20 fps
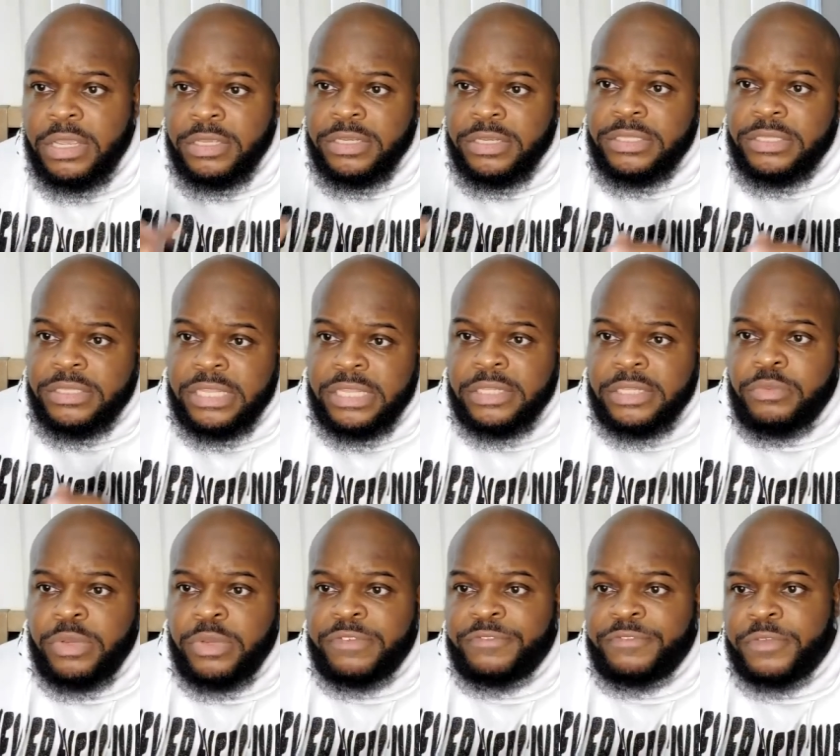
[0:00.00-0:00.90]
You're dealing
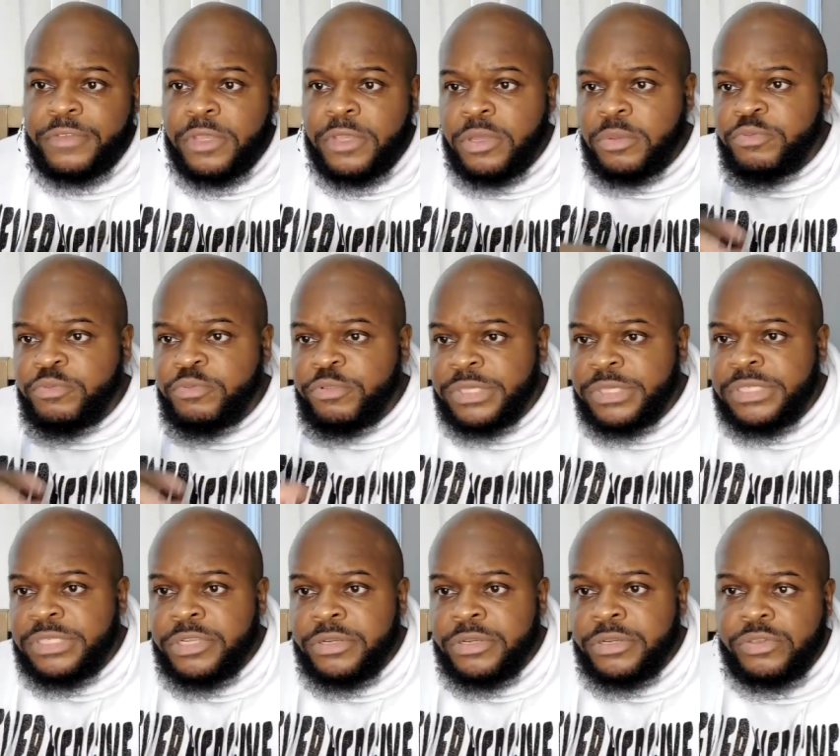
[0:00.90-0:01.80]
with
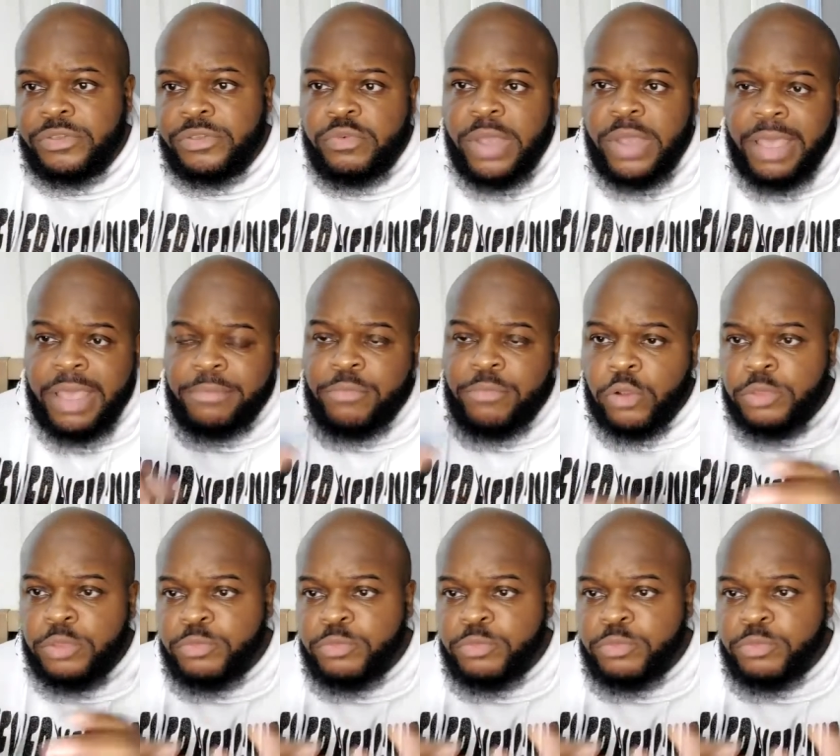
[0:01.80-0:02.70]
prisoners who have
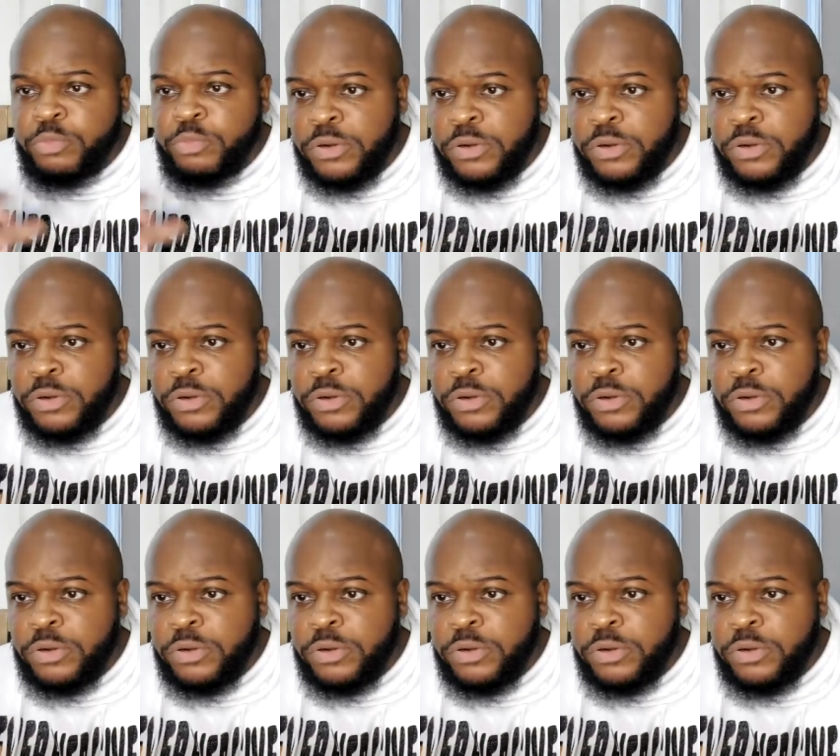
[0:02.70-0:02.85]
multiple